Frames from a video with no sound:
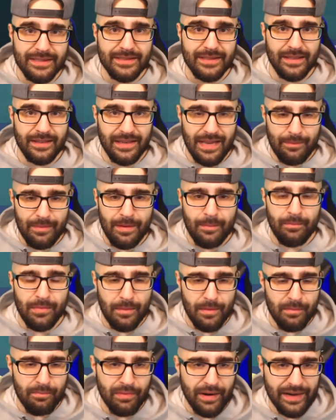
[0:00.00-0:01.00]
listen, let me
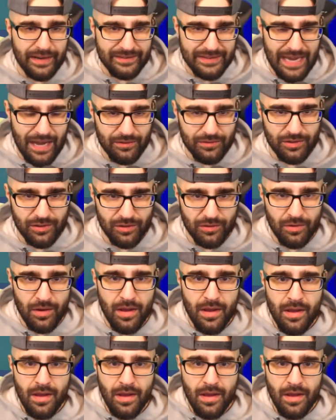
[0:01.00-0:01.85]
let me break it down to you.